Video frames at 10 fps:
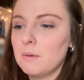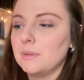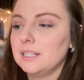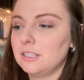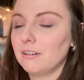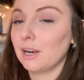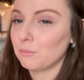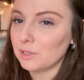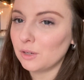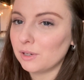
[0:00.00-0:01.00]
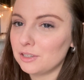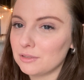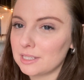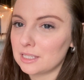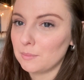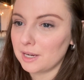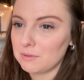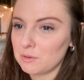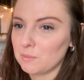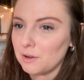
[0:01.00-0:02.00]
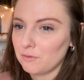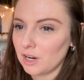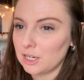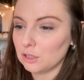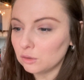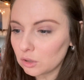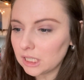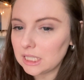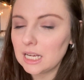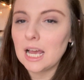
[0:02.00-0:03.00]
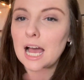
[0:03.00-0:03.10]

but considering I really want to do this as a buddy read with my friend Lauren,